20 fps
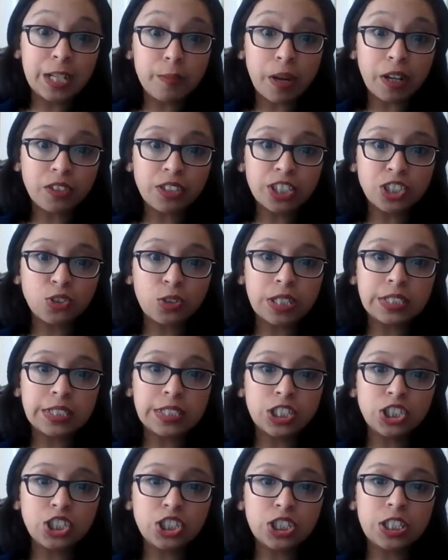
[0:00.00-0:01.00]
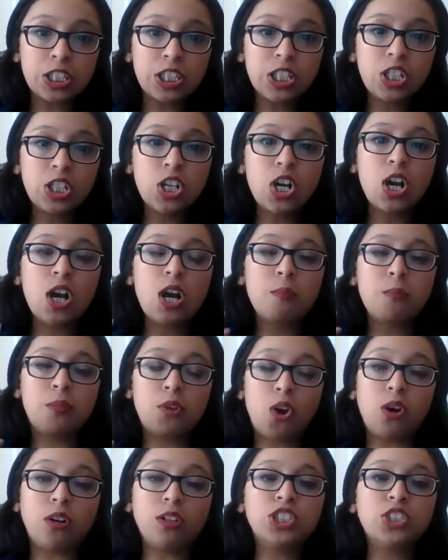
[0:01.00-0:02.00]
about this transition, but
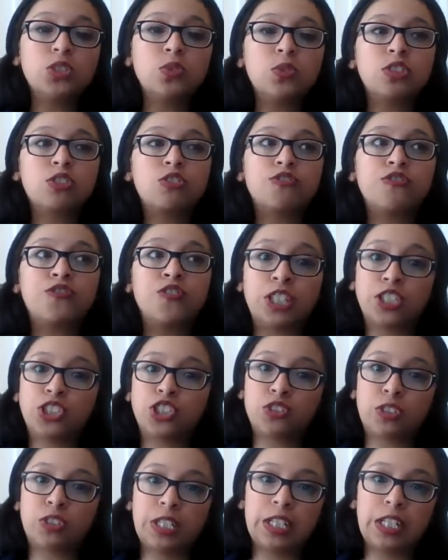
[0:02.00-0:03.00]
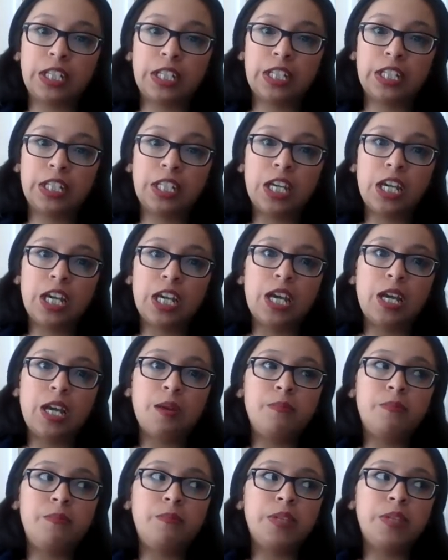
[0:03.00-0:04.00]
also a little frustrated
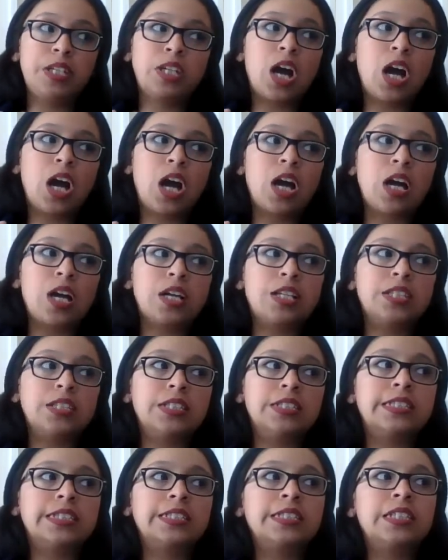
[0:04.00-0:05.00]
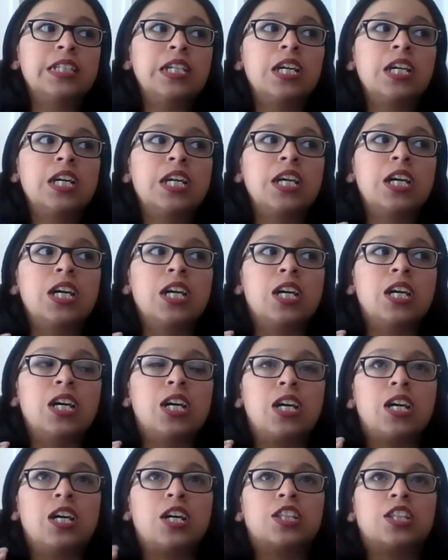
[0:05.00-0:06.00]
because
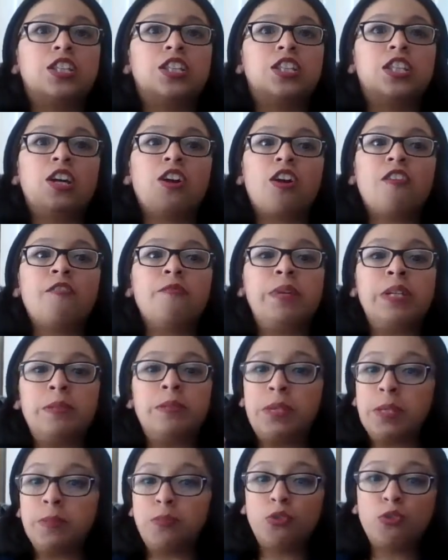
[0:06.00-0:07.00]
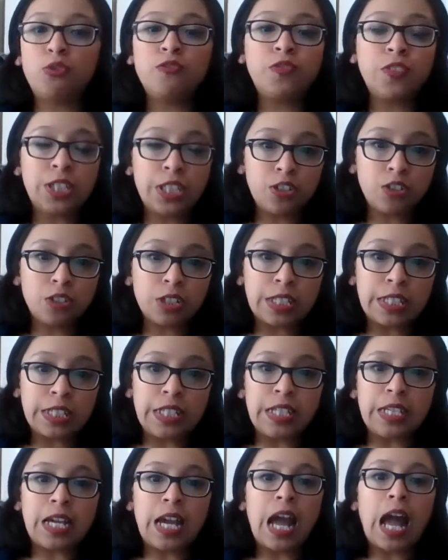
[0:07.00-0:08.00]
there have been people who've
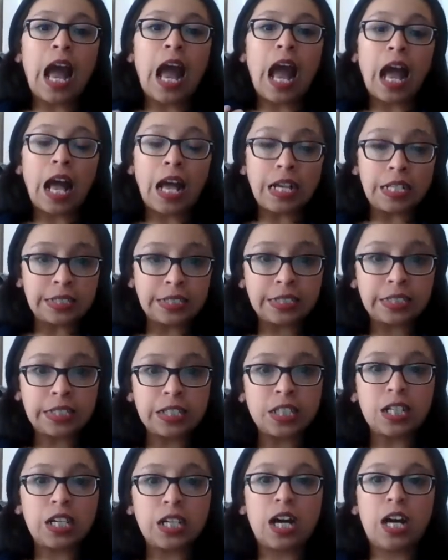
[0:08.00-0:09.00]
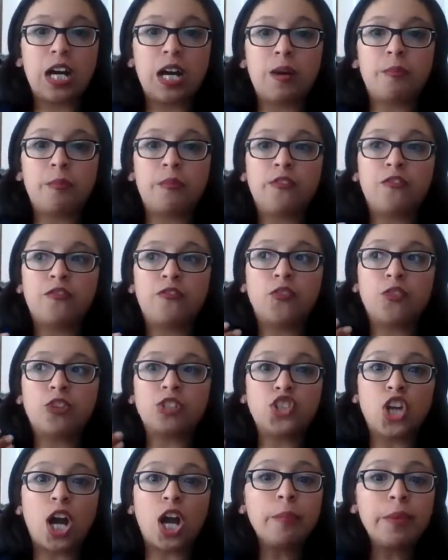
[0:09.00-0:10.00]
literally asked for
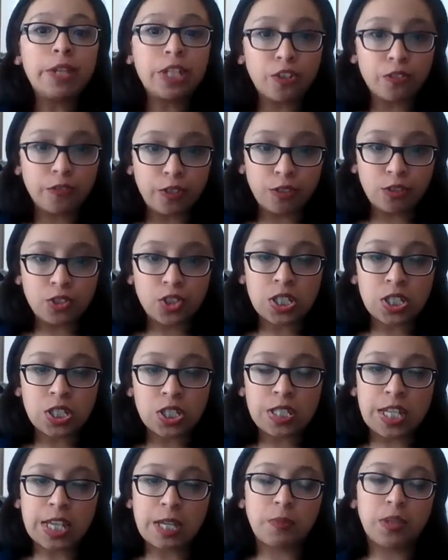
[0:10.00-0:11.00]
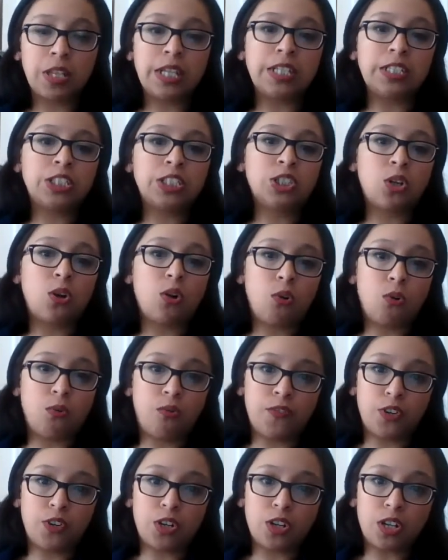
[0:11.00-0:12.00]
job interviews to take place
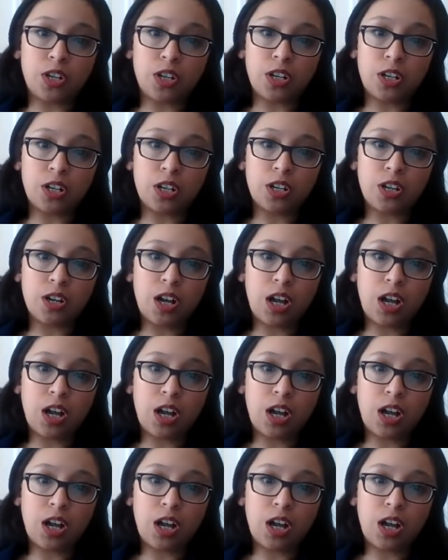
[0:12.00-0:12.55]
over